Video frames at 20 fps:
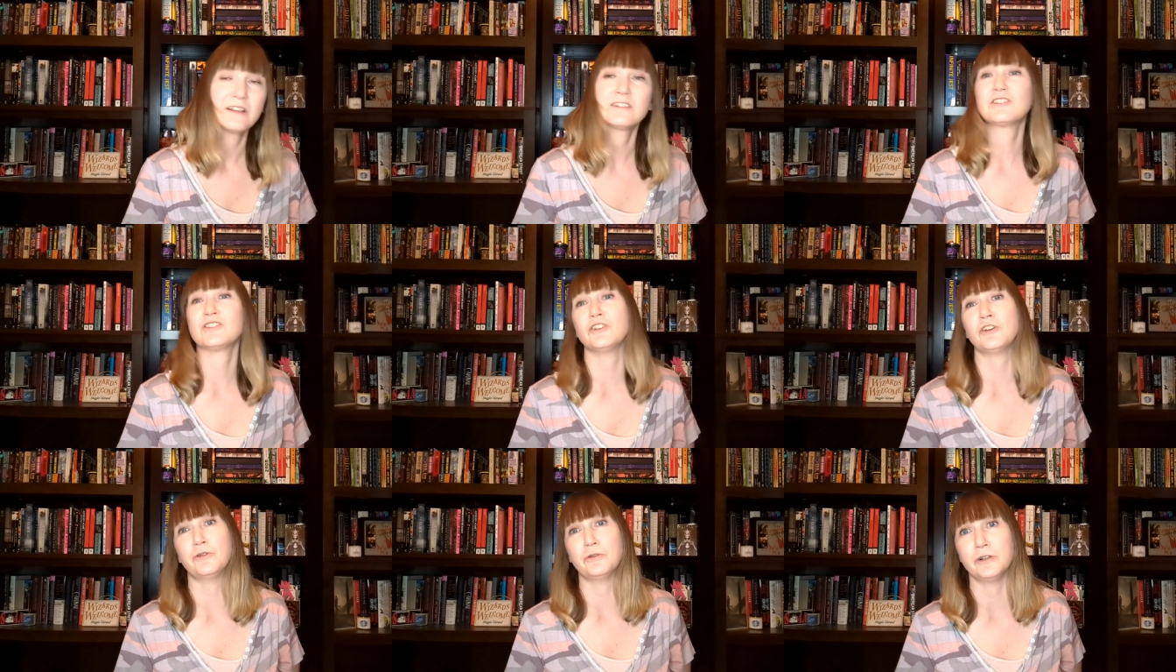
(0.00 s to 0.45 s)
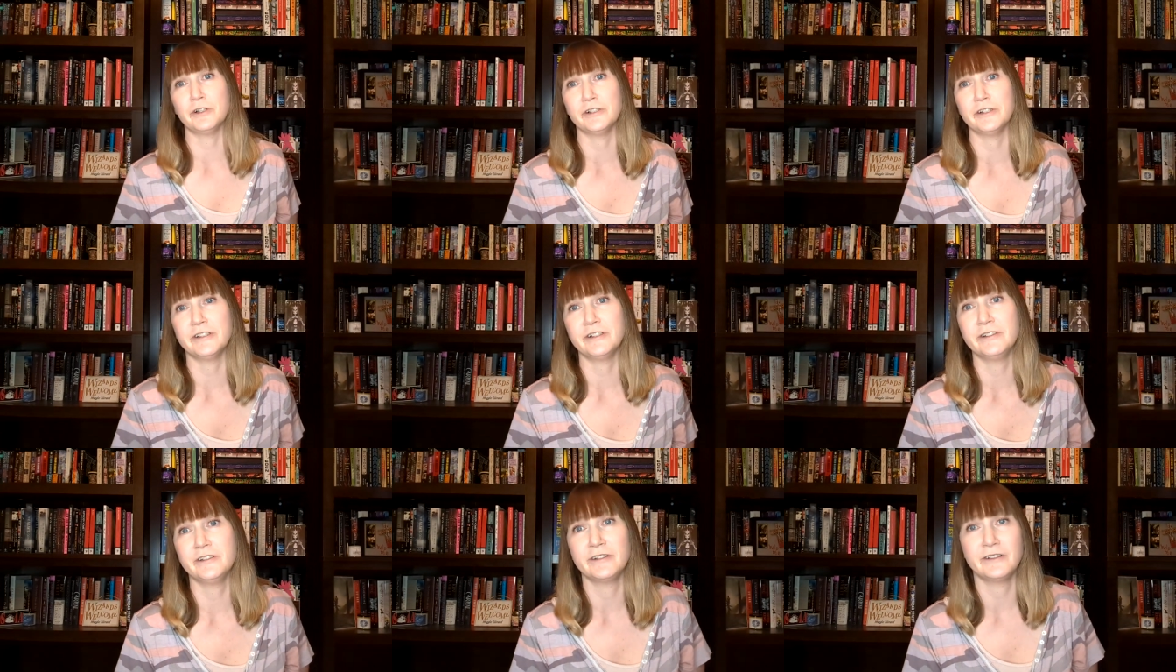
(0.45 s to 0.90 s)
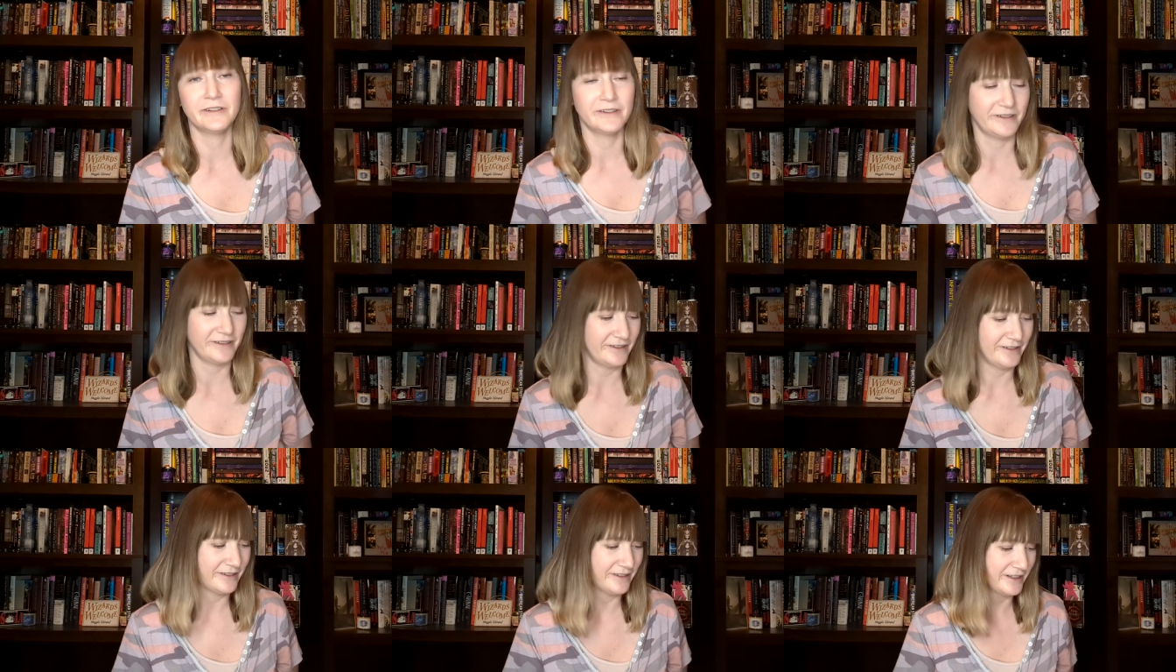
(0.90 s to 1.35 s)
So good.
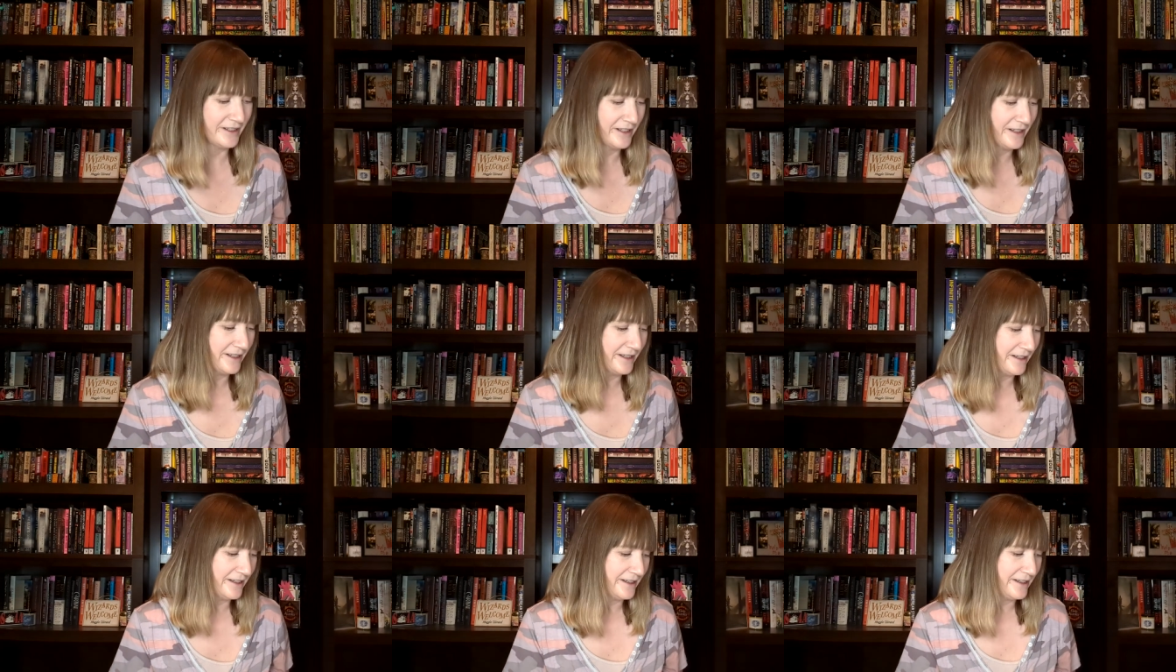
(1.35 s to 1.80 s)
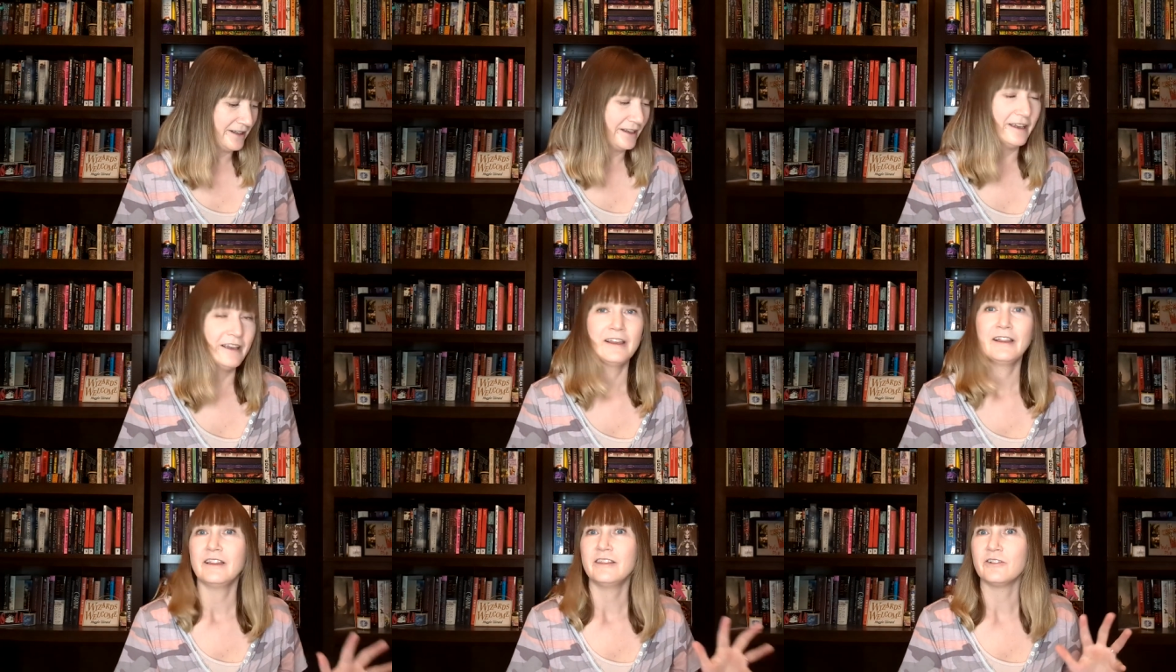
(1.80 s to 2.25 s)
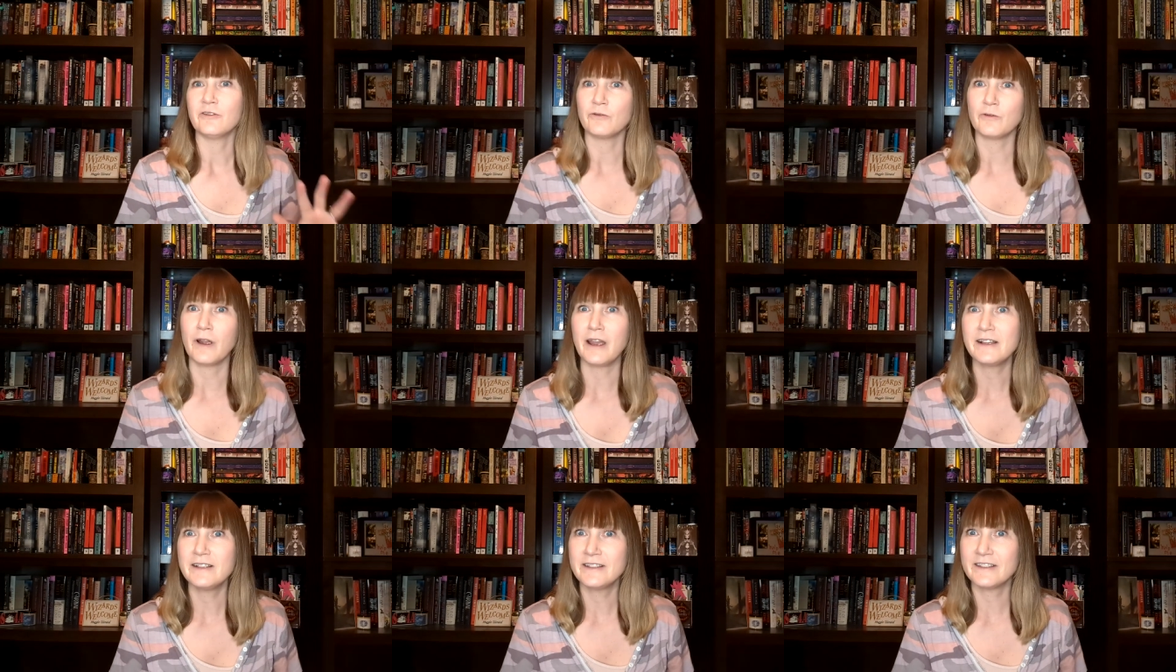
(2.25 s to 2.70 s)
The
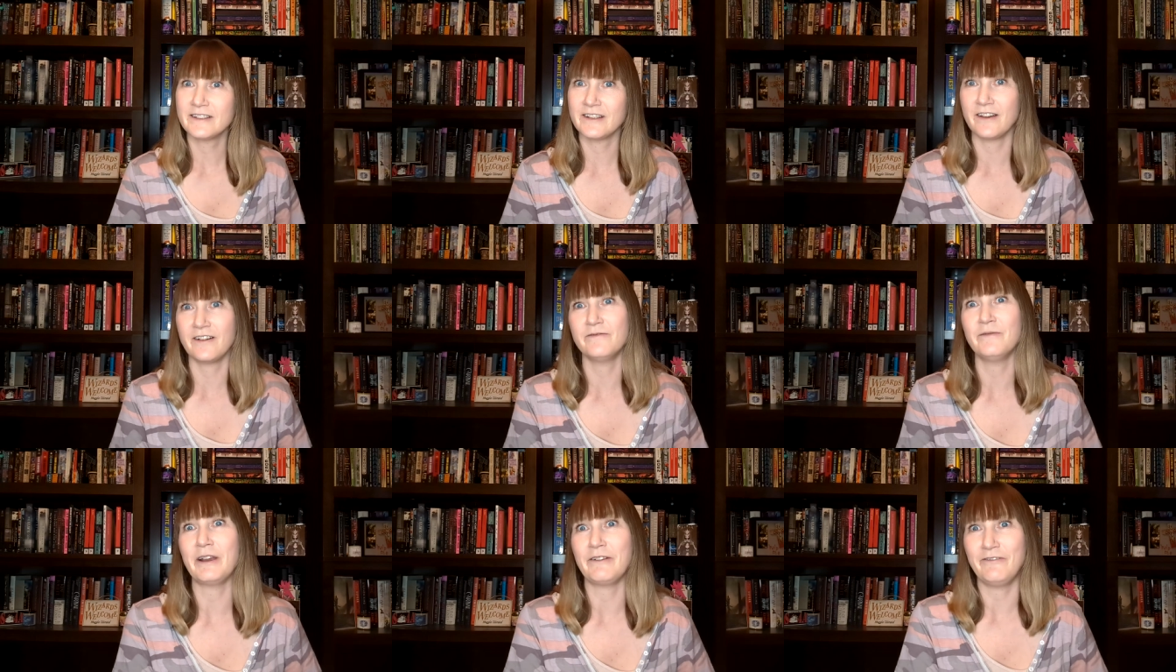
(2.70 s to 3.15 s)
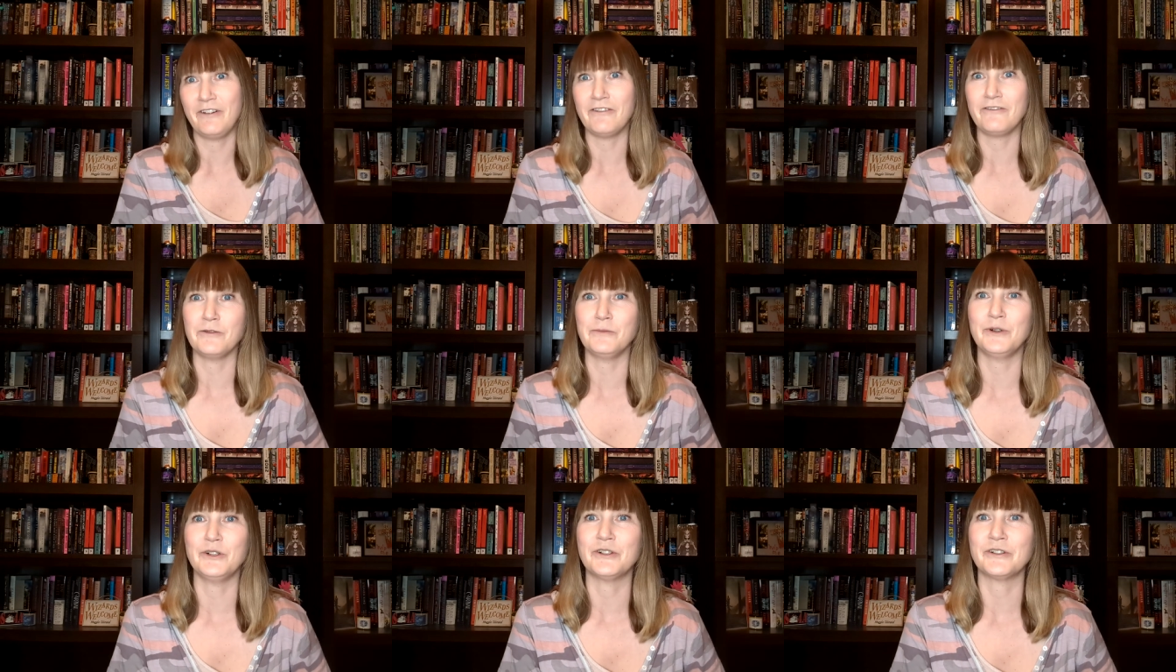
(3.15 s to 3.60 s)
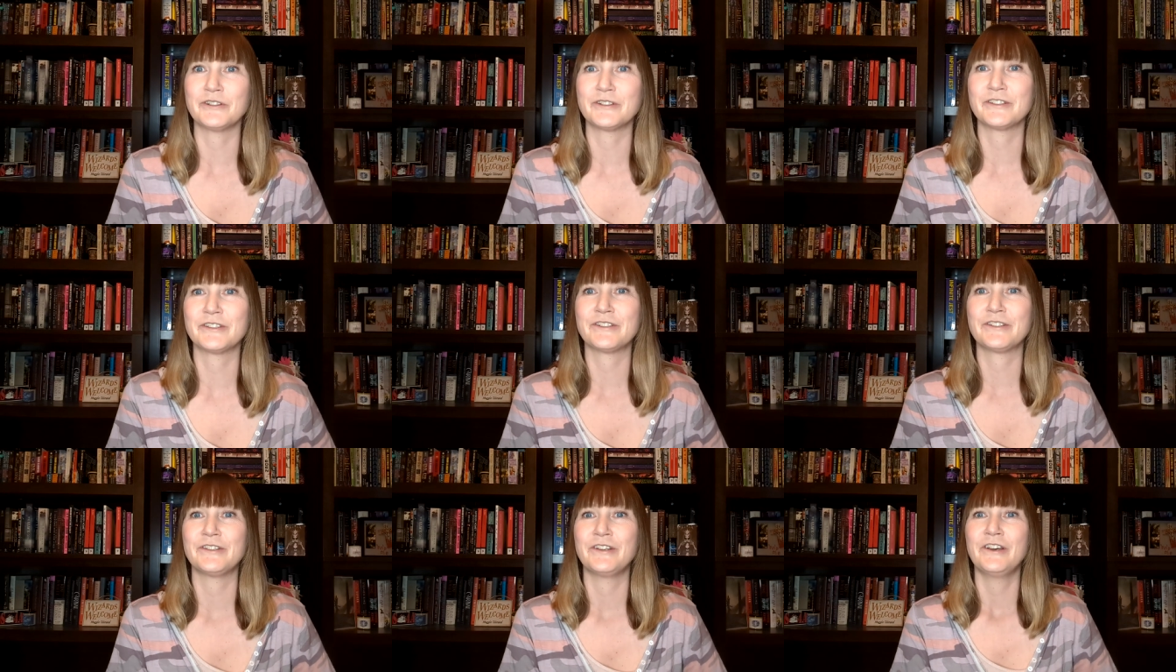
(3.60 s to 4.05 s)
rest of my favorite
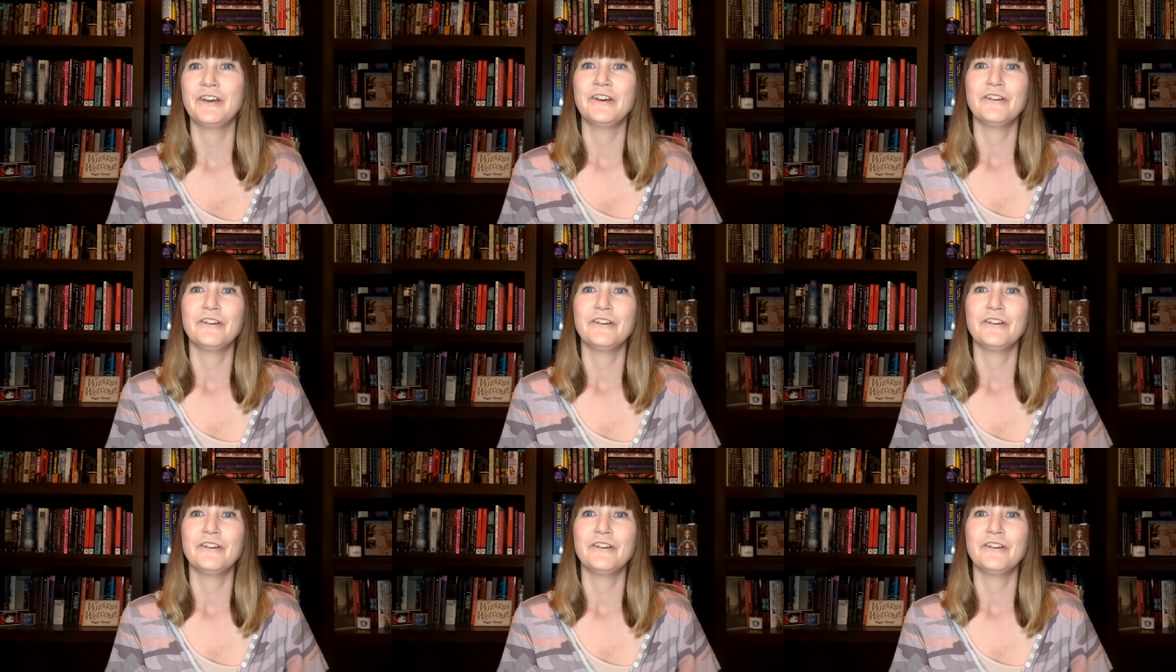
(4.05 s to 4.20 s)
books